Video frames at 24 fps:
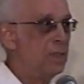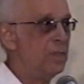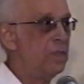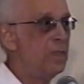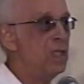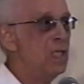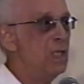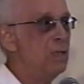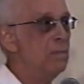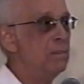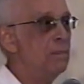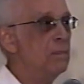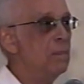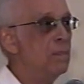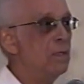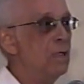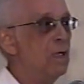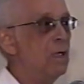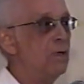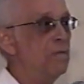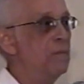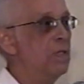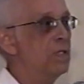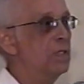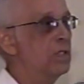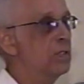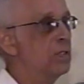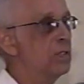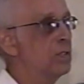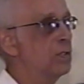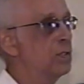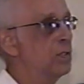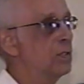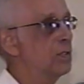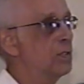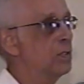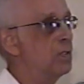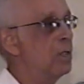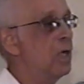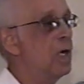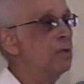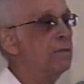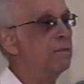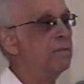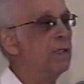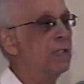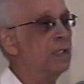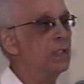theme of this
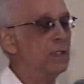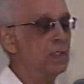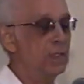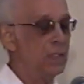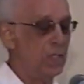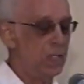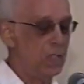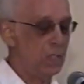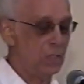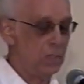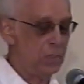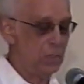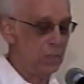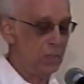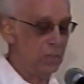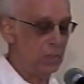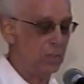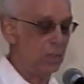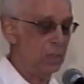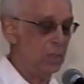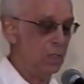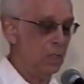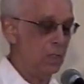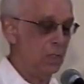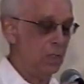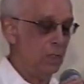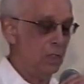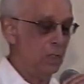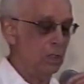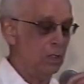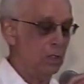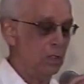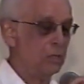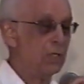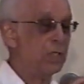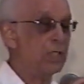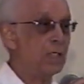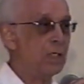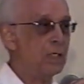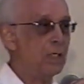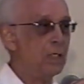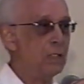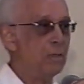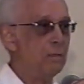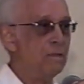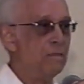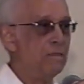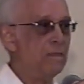conference is
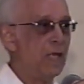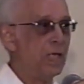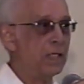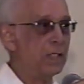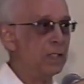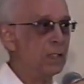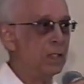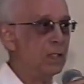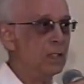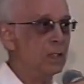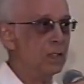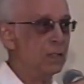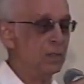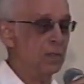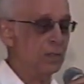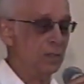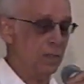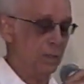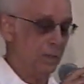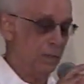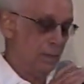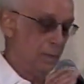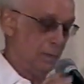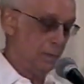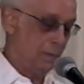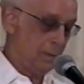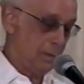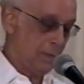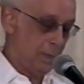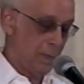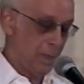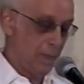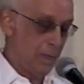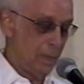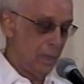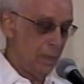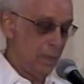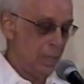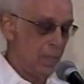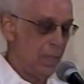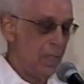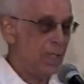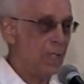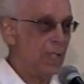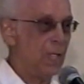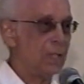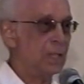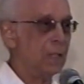critical reflections
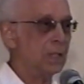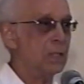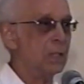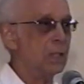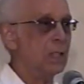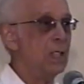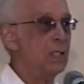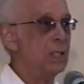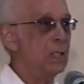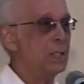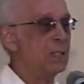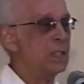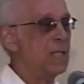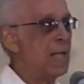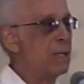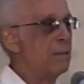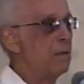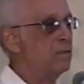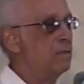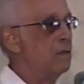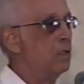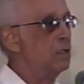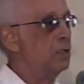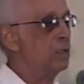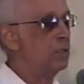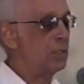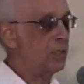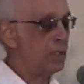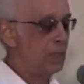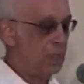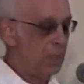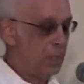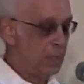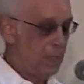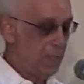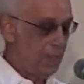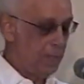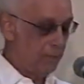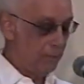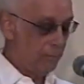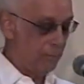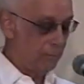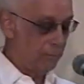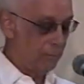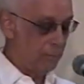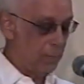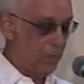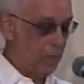in a time of uncertainty.
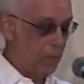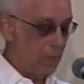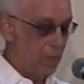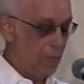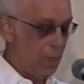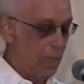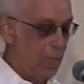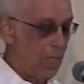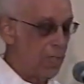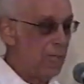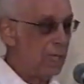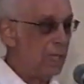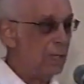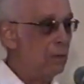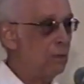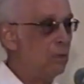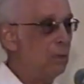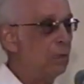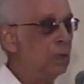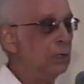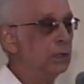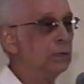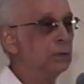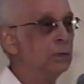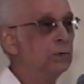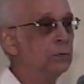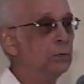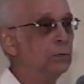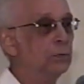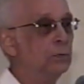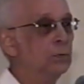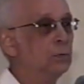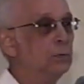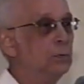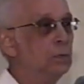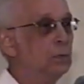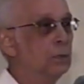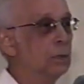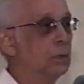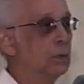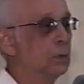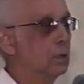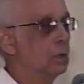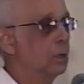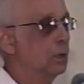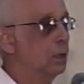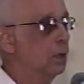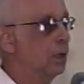And I want to
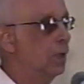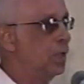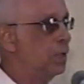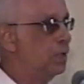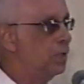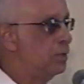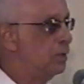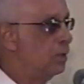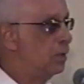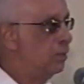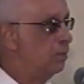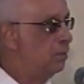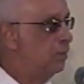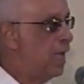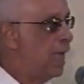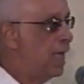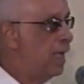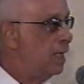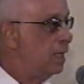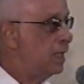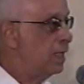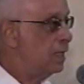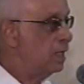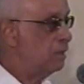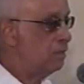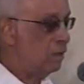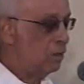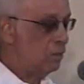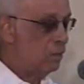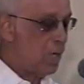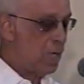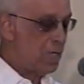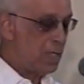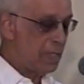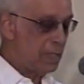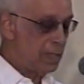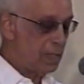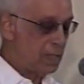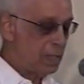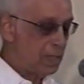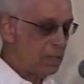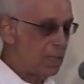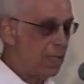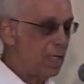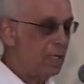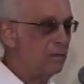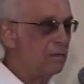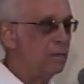assure Brian and everyone else
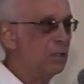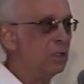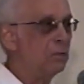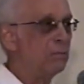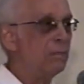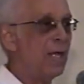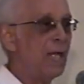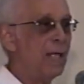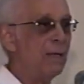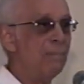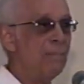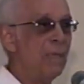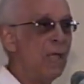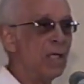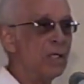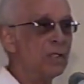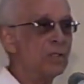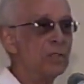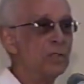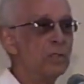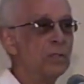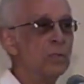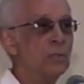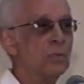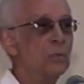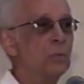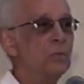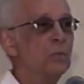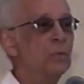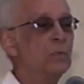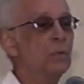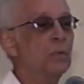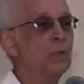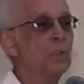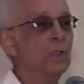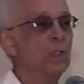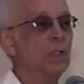that I've done my best to